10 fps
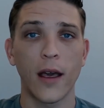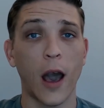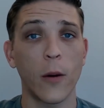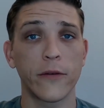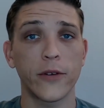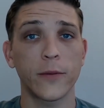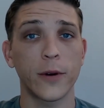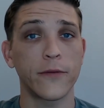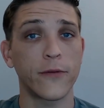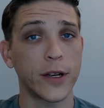However,
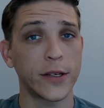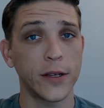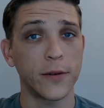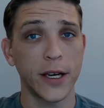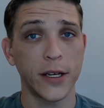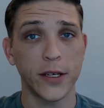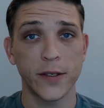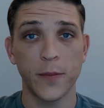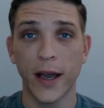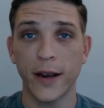when Frenzied Rage
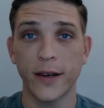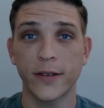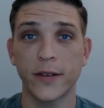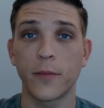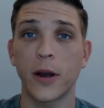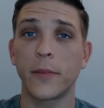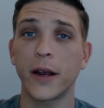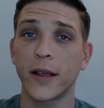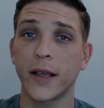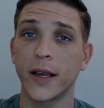expires, the
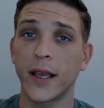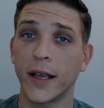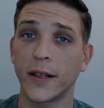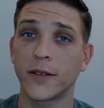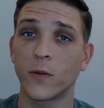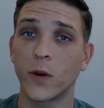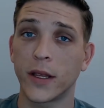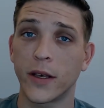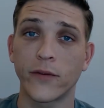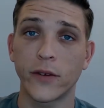Barbarian gains
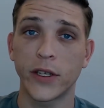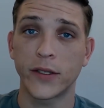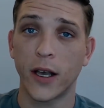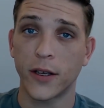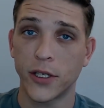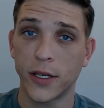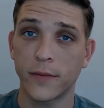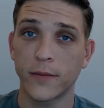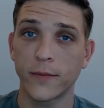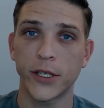one level of exhaustion,
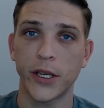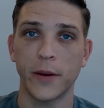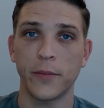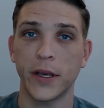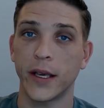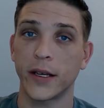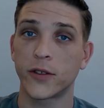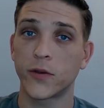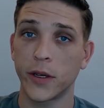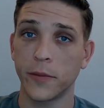which can be
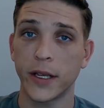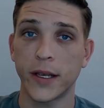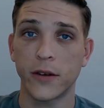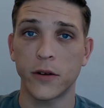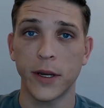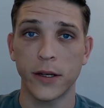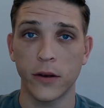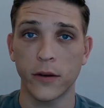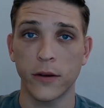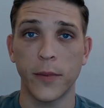extremely
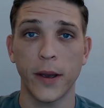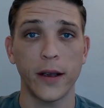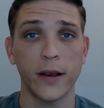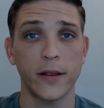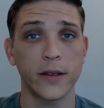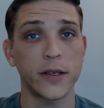detrimental depending on the